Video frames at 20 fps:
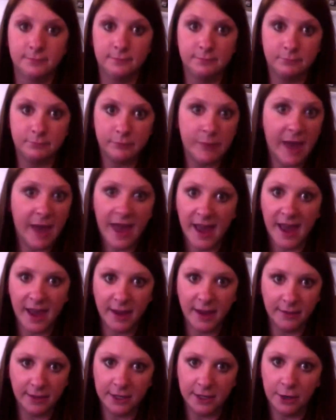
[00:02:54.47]

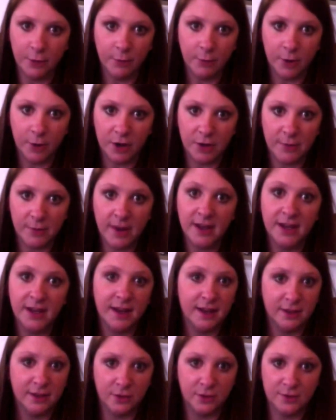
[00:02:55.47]
pay, part of the money
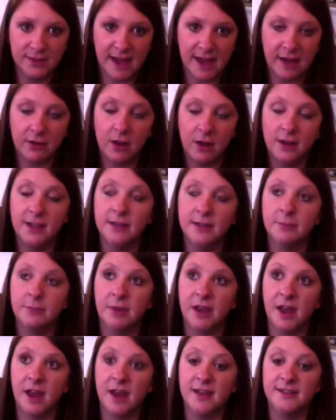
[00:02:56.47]
and lose out on it
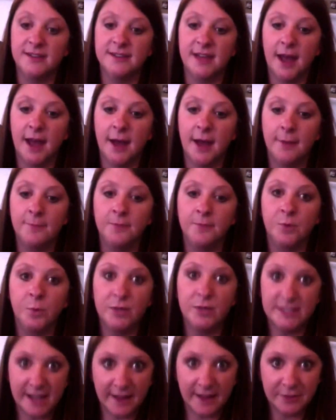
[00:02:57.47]
because we
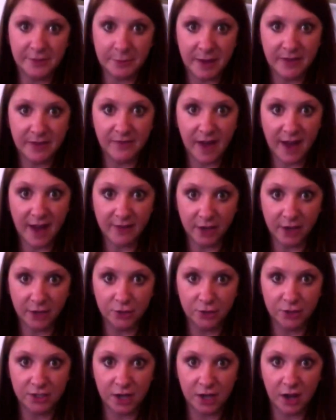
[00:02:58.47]
did have to pay
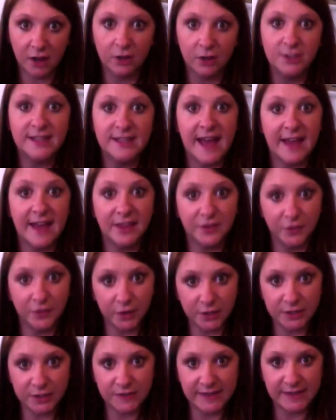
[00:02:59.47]
$500 at the
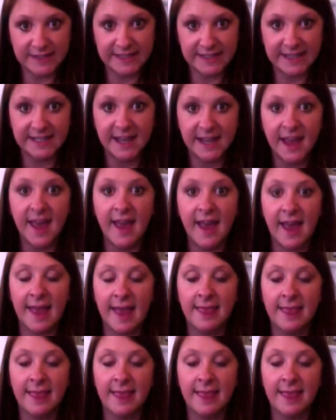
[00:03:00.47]
first visit, and